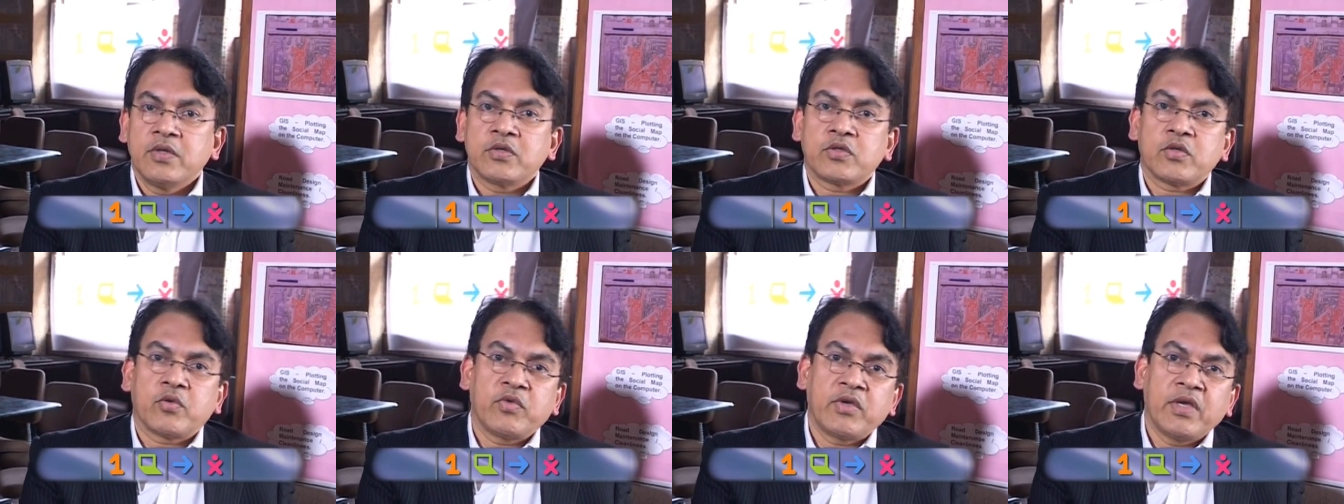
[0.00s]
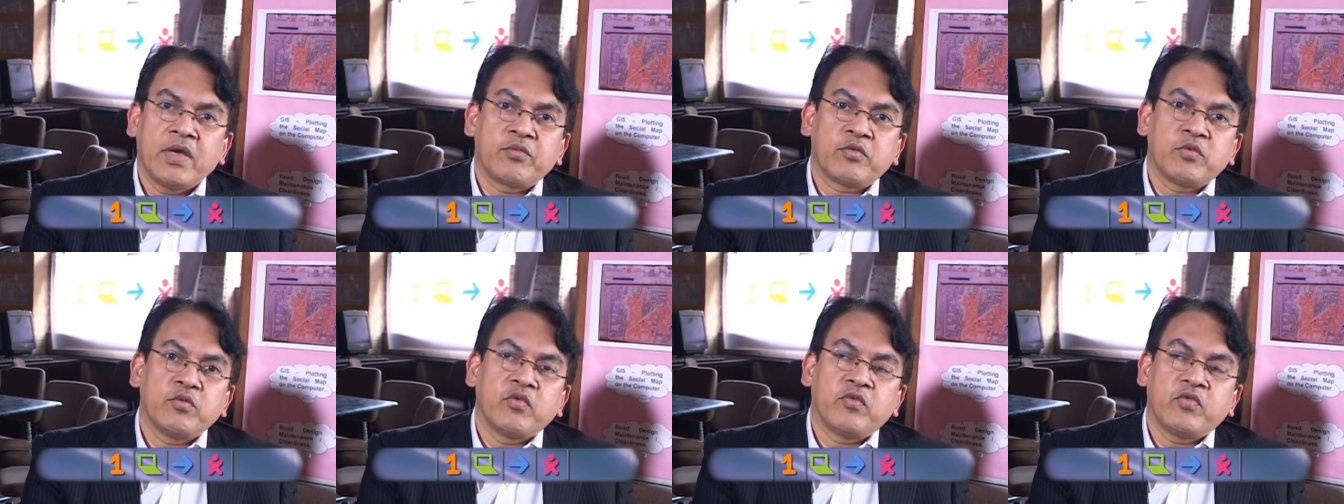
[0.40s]
So we
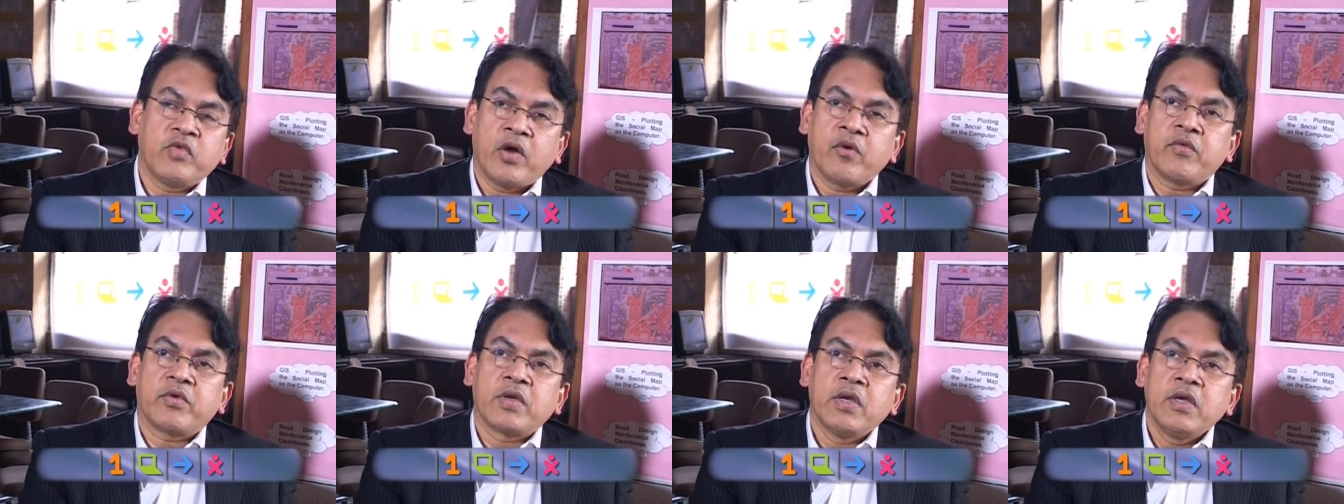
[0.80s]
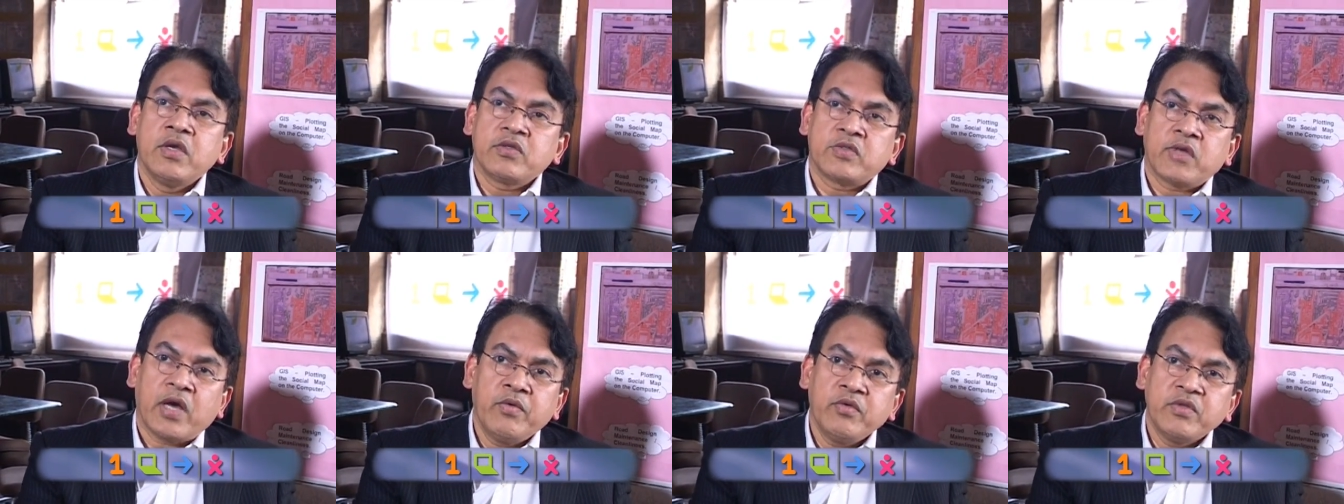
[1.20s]
have to move forward.
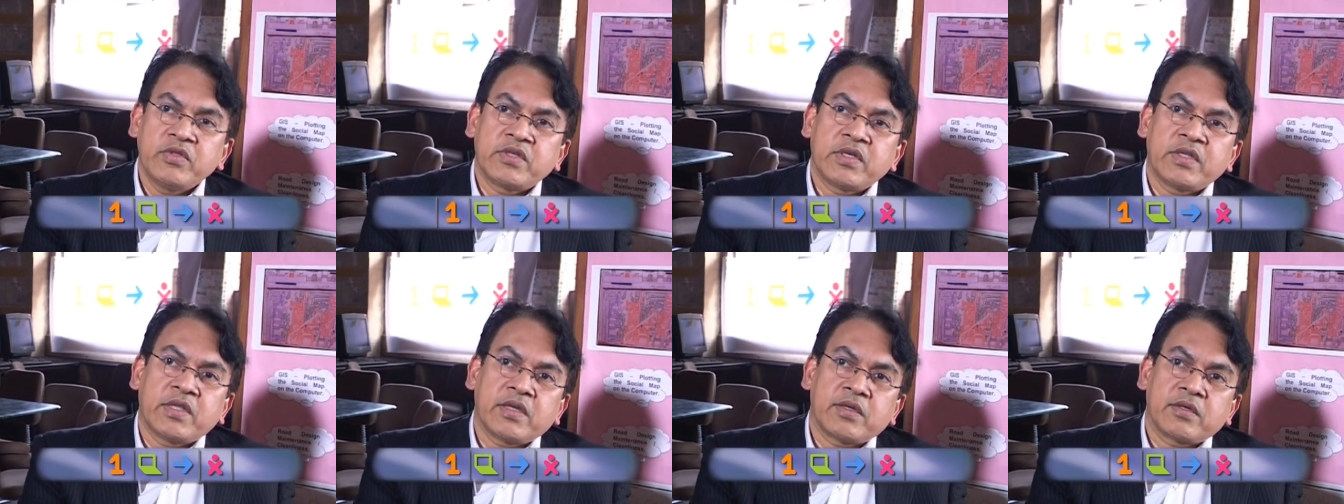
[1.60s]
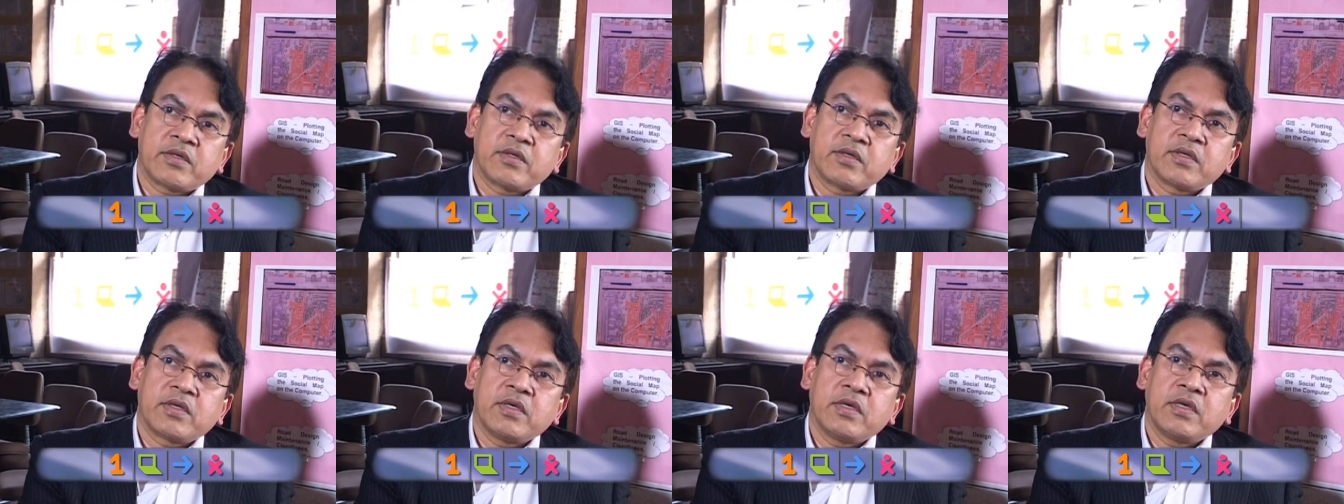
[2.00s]
So I would say that
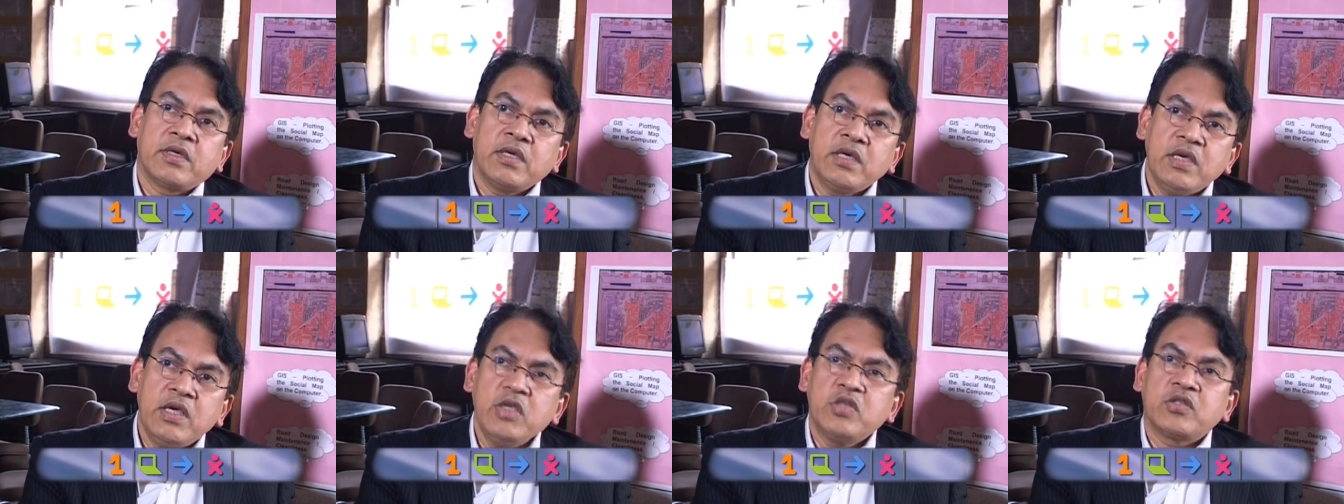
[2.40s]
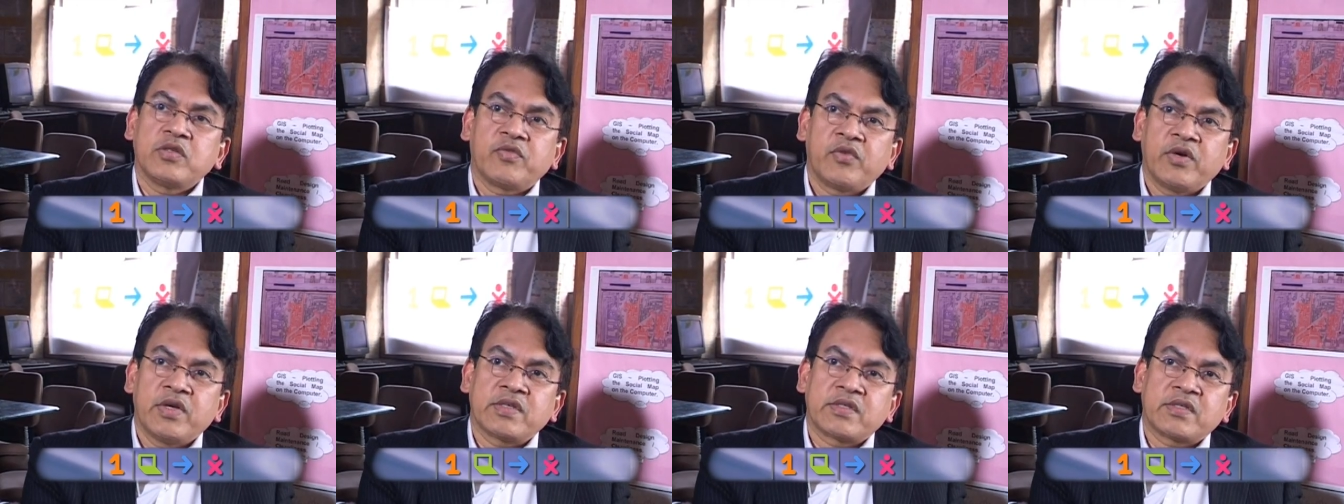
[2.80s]
each
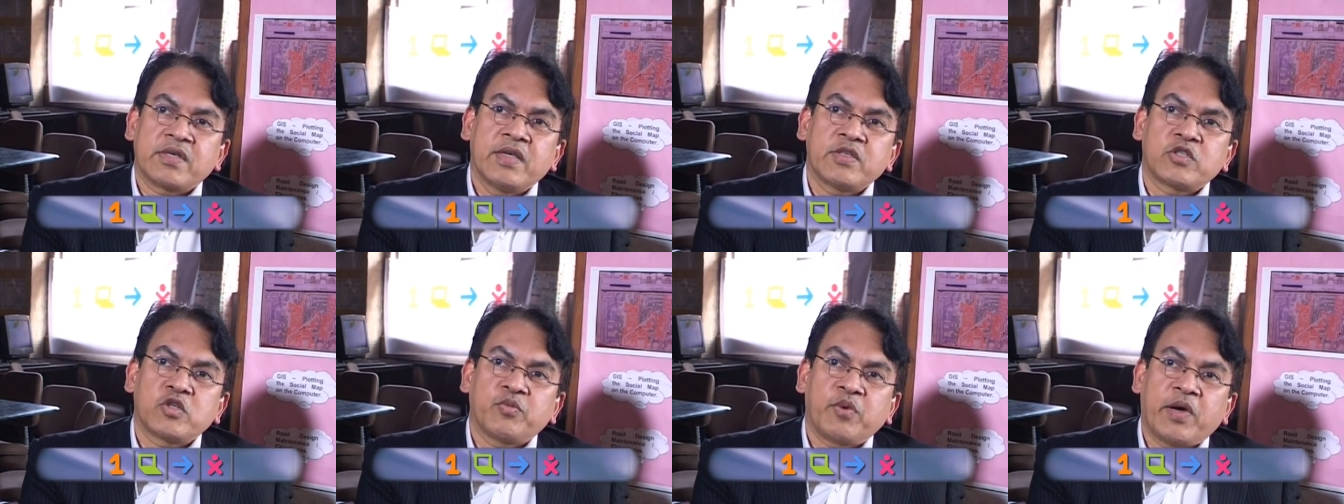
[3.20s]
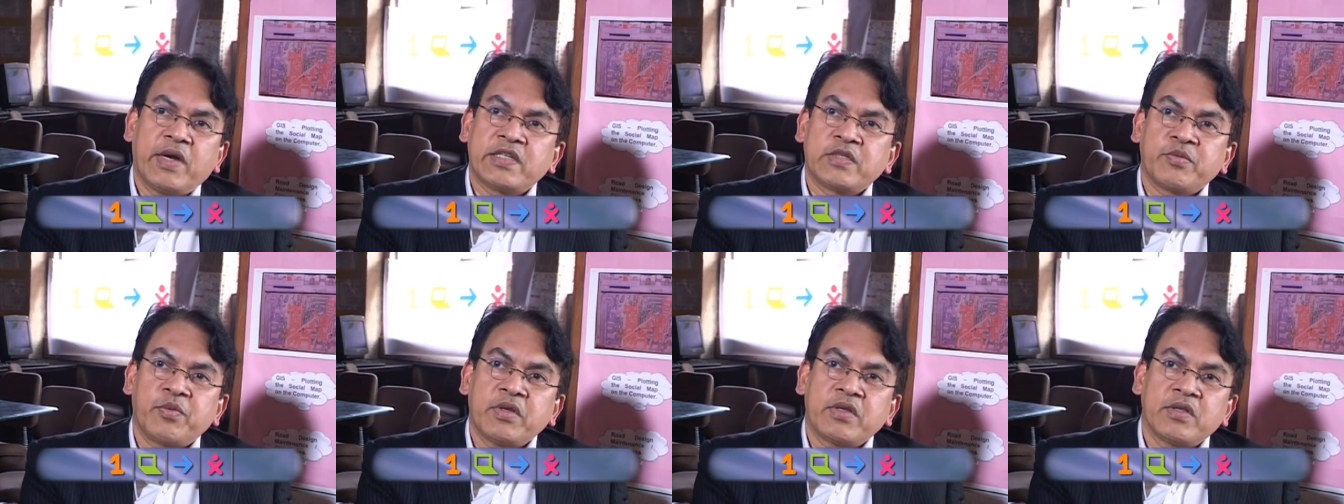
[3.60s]
of us has to
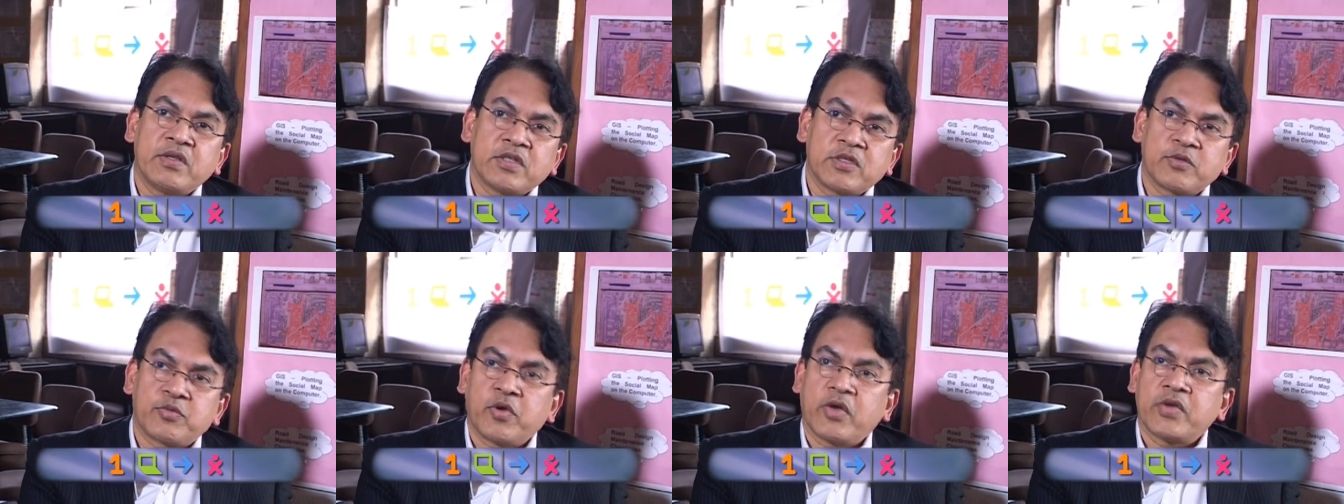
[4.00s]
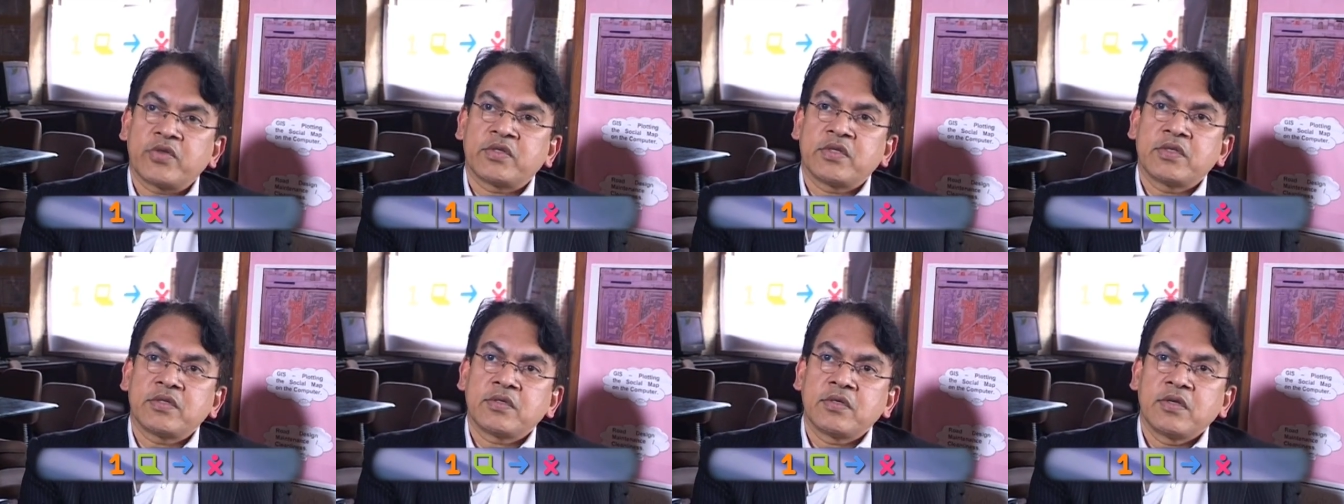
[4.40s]
participate in this
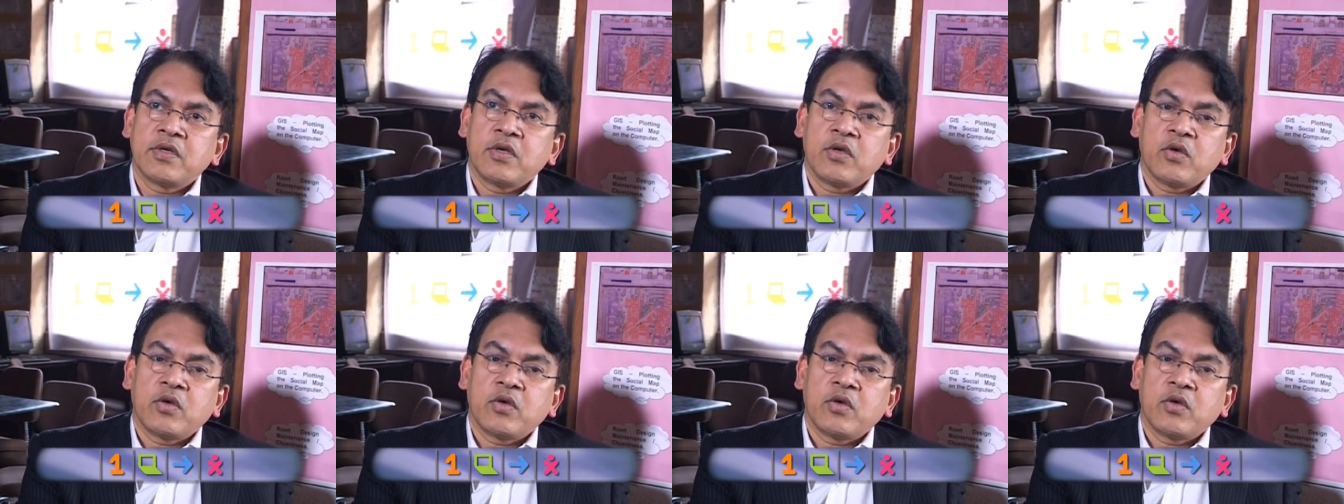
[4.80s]
process.